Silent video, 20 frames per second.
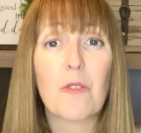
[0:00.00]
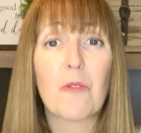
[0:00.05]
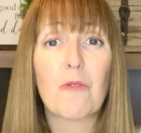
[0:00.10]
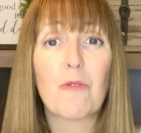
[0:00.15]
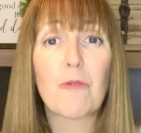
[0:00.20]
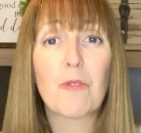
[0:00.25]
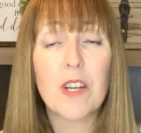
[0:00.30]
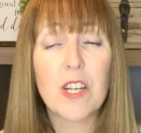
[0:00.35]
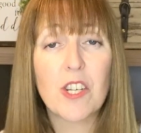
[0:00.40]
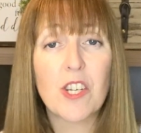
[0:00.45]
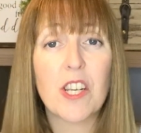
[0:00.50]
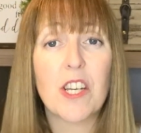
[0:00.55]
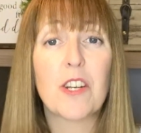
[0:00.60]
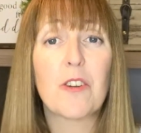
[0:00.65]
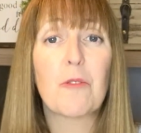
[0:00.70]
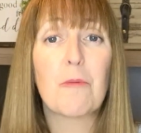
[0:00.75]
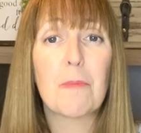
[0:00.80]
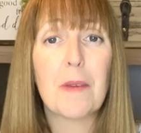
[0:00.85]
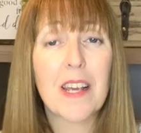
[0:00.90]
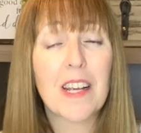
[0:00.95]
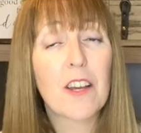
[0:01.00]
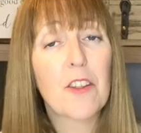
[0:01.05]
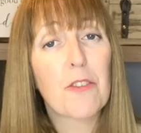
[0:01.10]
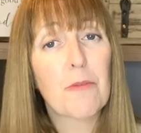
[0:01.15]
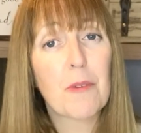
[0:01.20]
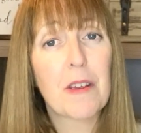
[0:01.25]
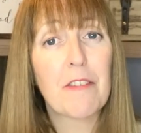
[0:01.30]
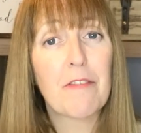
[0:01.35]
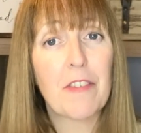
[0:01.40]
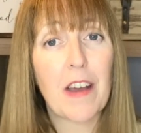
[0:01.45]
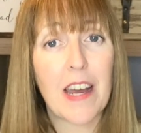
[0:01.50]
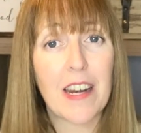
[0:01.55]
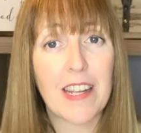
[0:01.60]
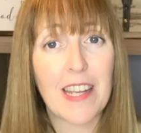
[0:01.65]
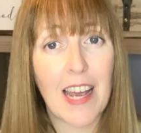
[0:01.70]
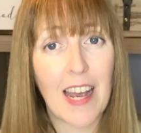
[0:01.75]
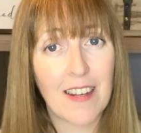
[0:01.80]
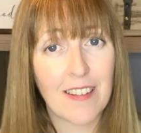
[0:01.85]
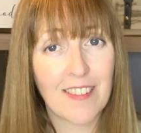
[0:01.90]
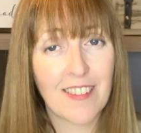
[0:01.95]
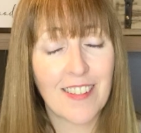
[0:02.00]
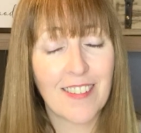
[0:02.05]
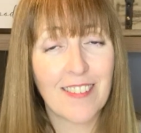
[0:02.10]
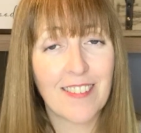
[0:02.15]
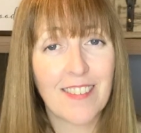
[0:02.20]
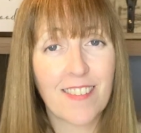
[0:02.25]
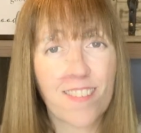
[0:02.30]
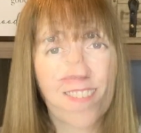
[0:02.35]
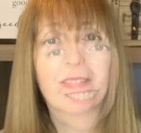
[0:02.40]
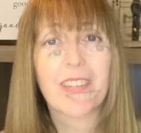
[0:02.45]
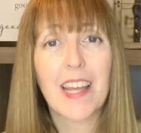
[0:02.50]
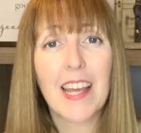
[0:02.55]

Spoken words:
rich in omega-3 fatty acids